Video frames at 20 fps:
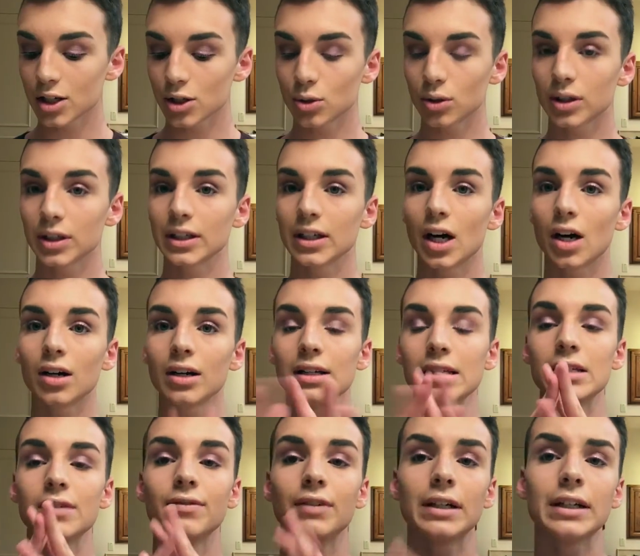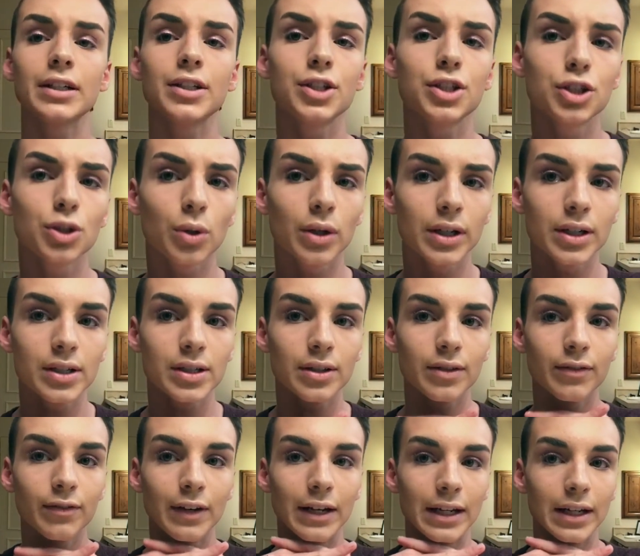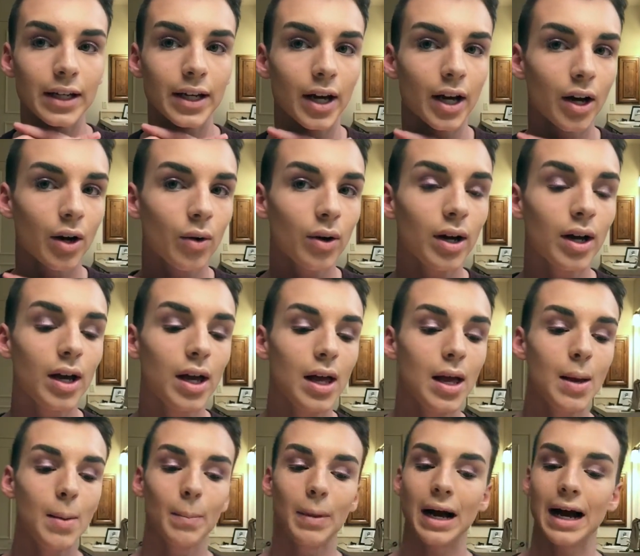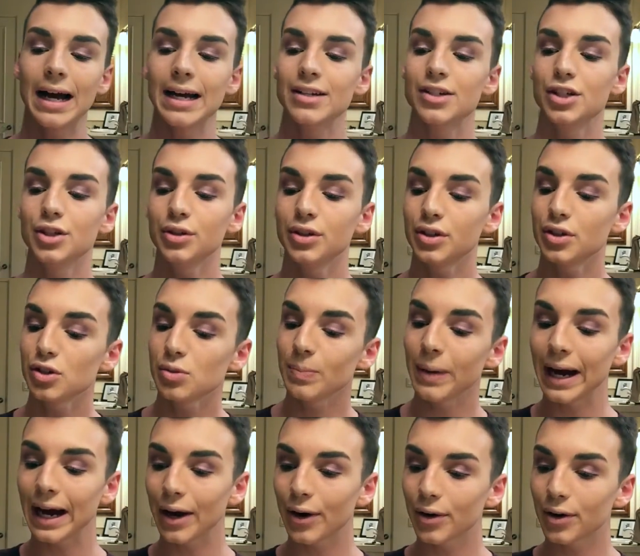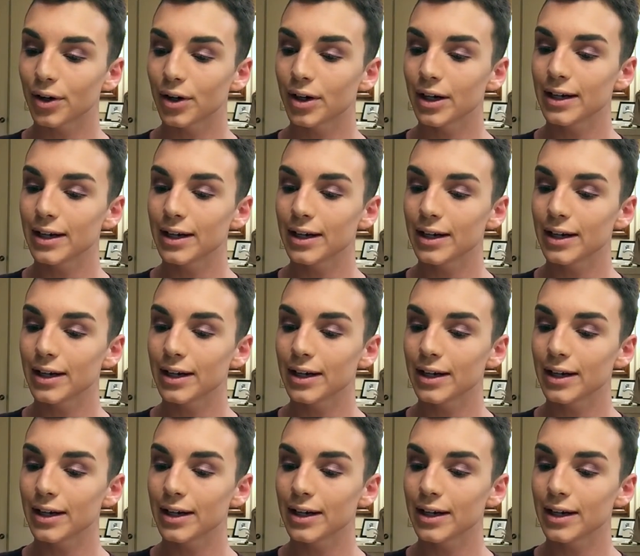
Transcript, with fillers: Y'all, It's a very short video, but I do use powder.